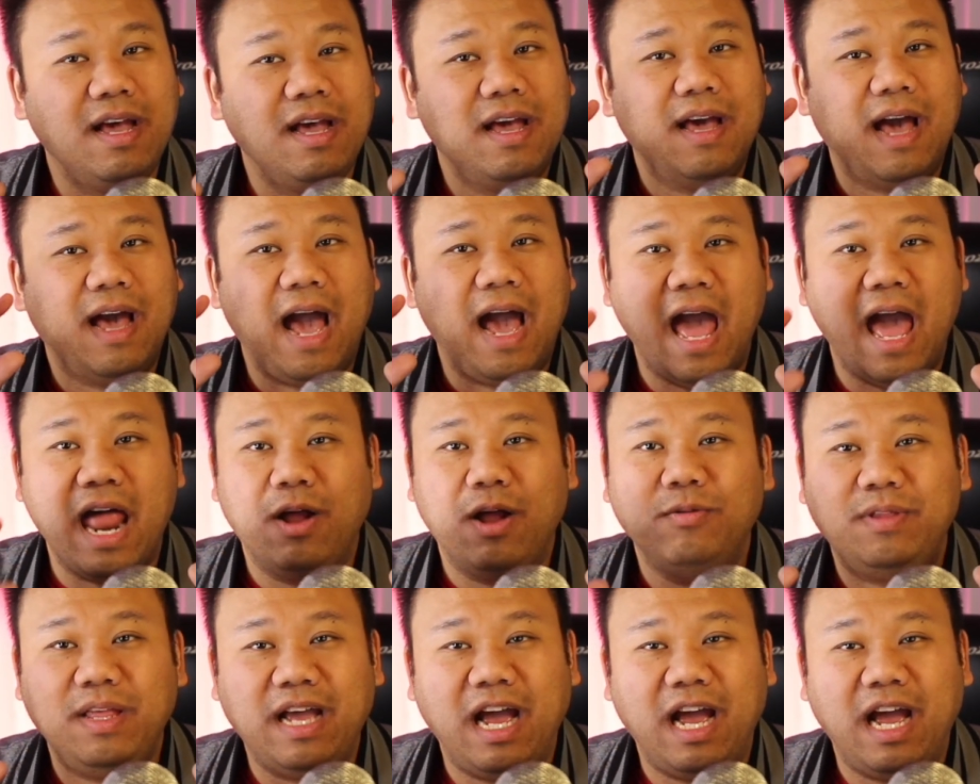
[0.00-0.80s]
I
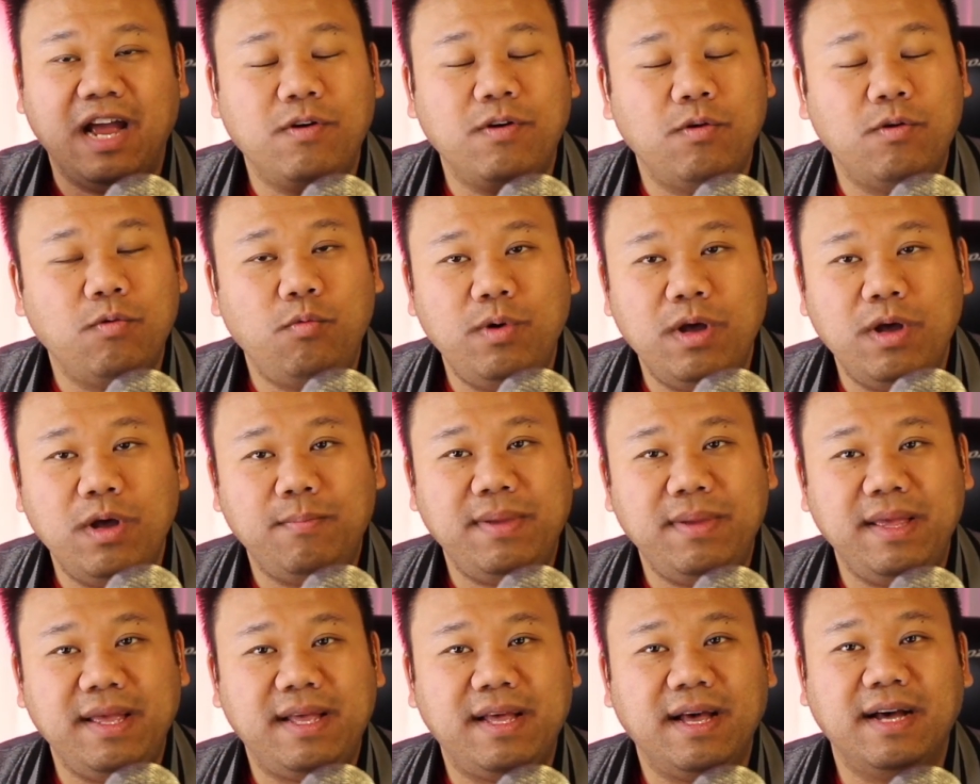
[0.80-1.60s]
don't think I ever will
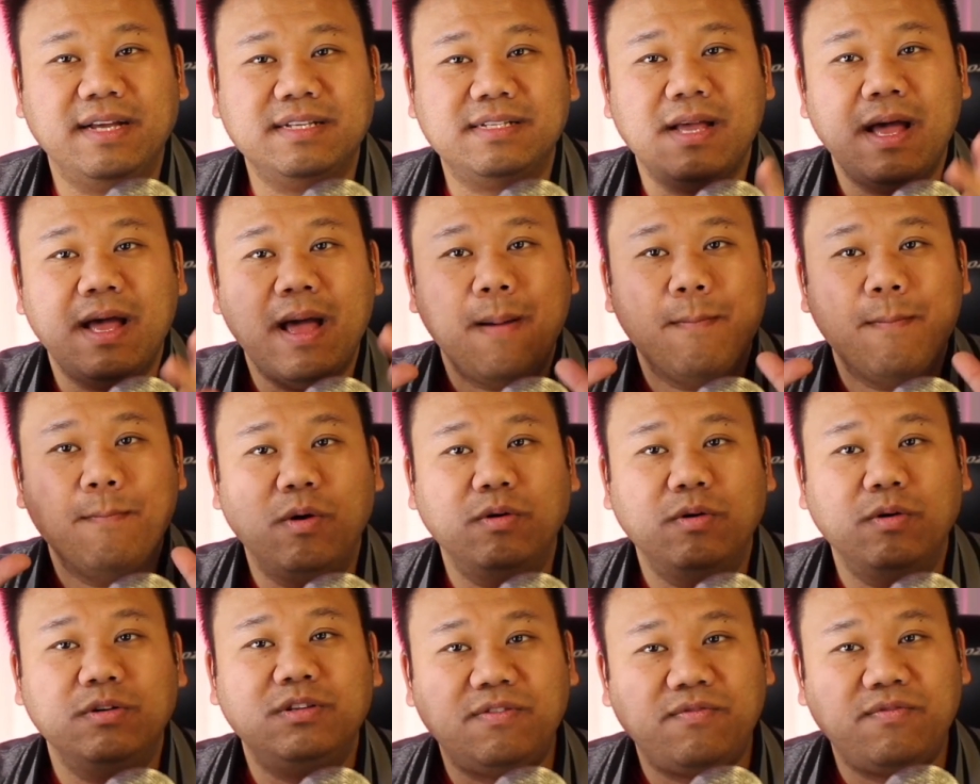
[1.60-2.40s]
because
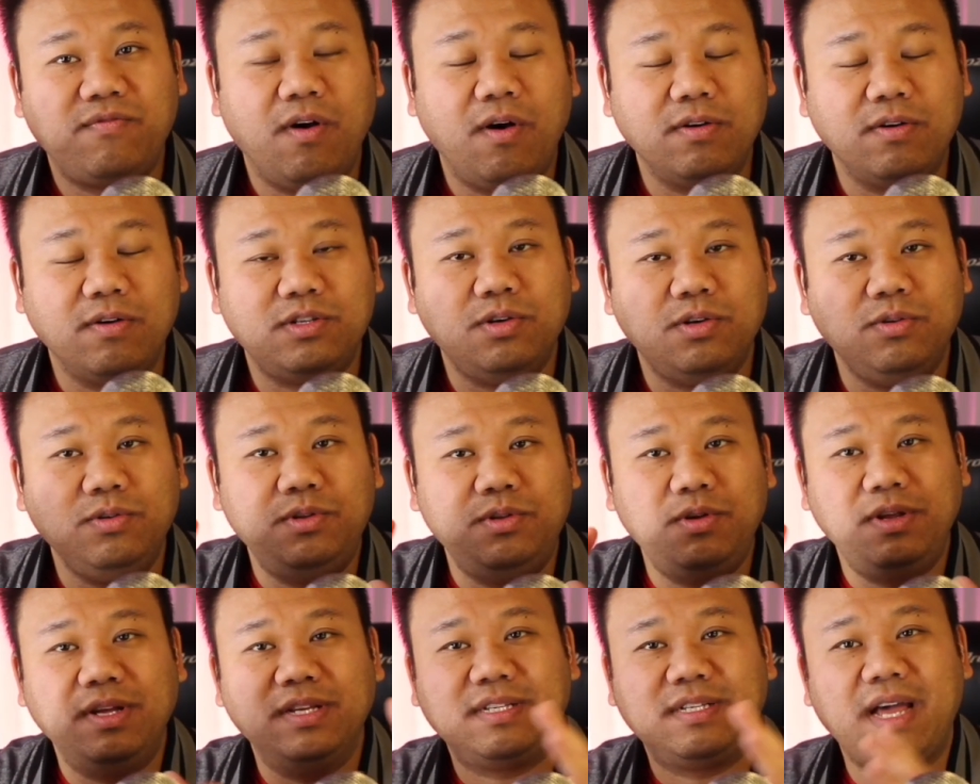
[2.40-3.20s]
most folks who
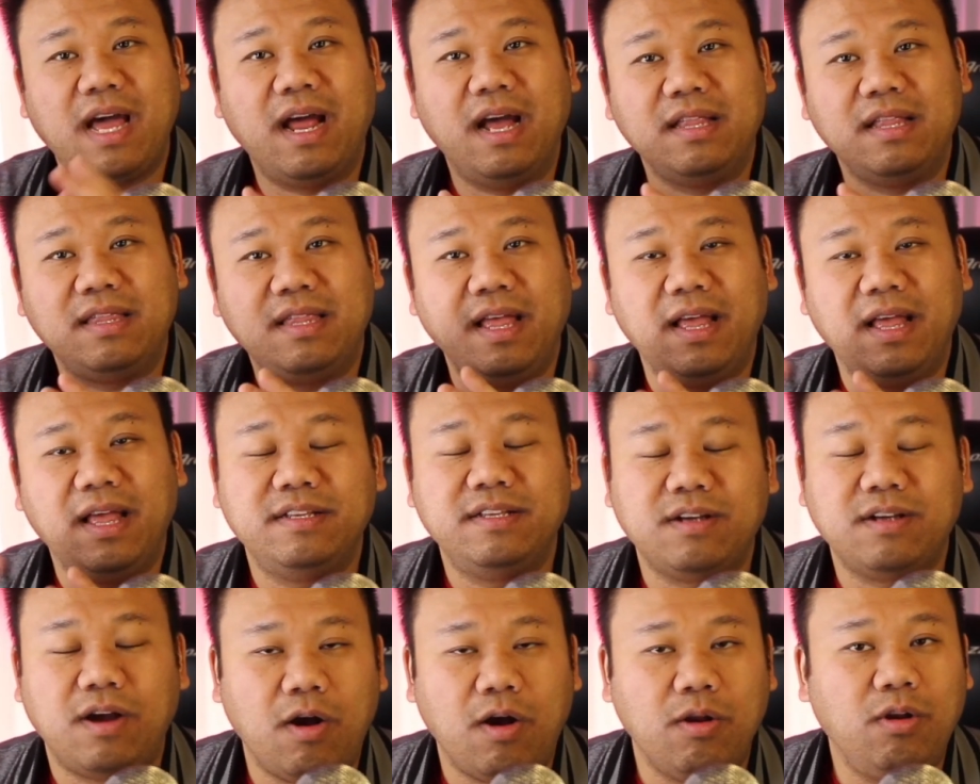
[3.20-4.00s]
do these kind of
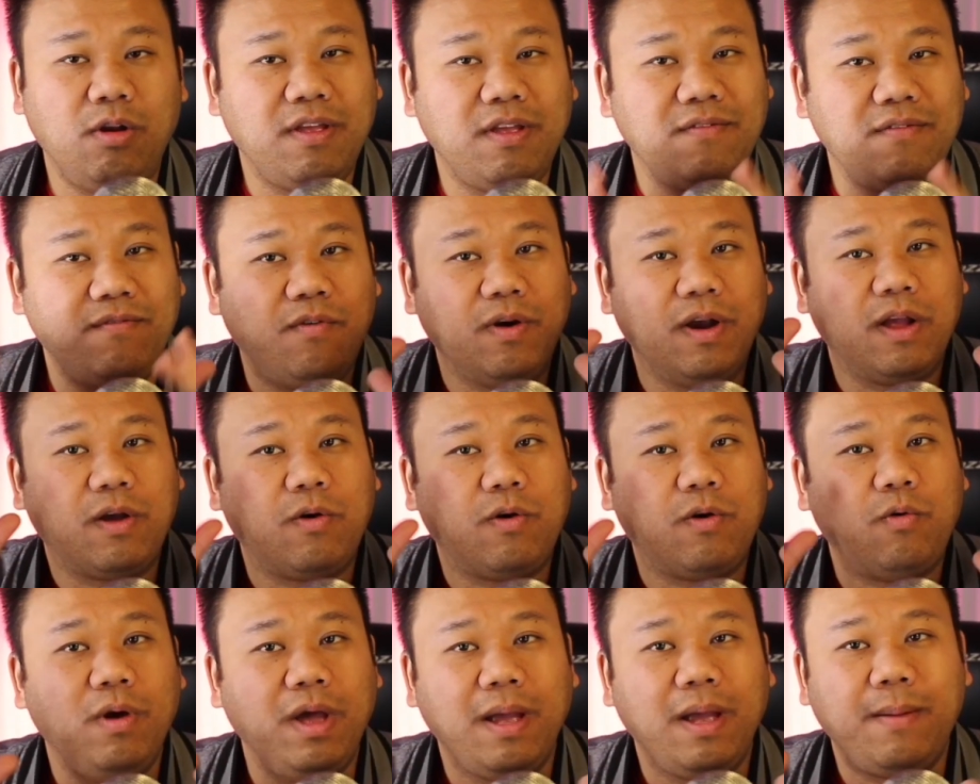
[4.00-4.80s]
things are looking for a
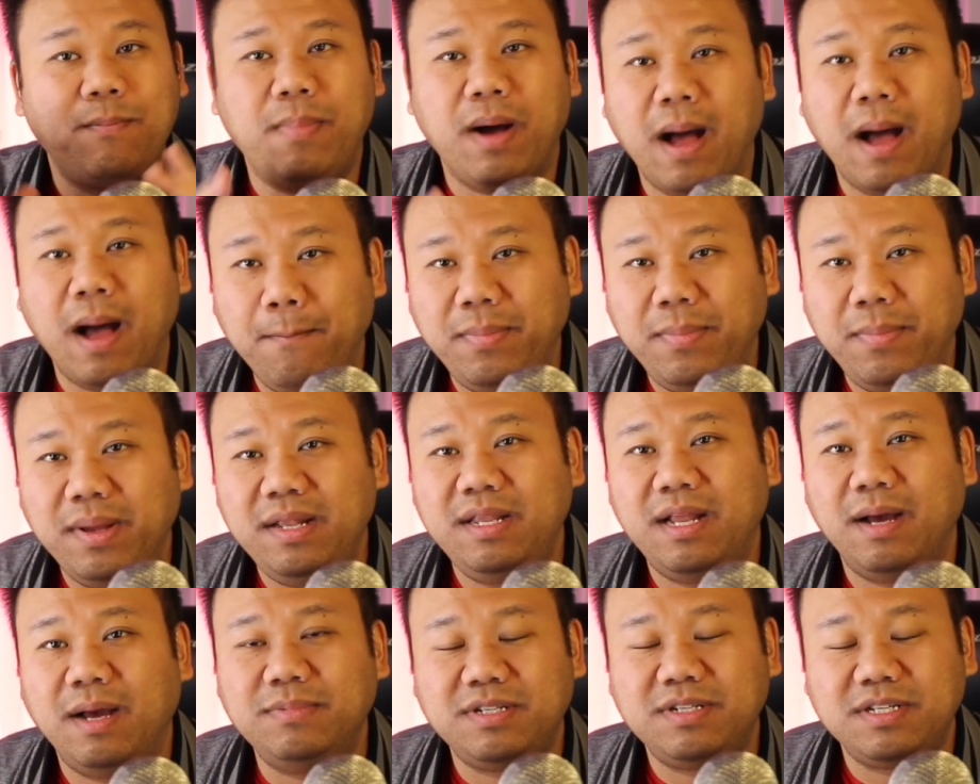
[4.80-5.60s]
quick pump and
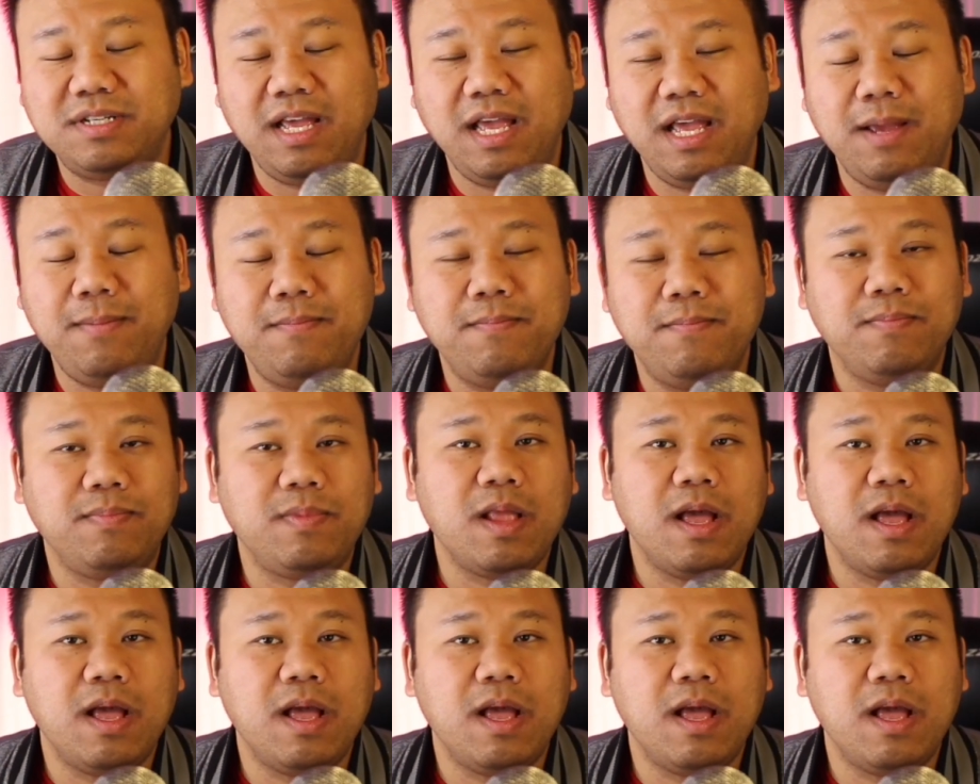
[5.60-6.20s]
dump scheme.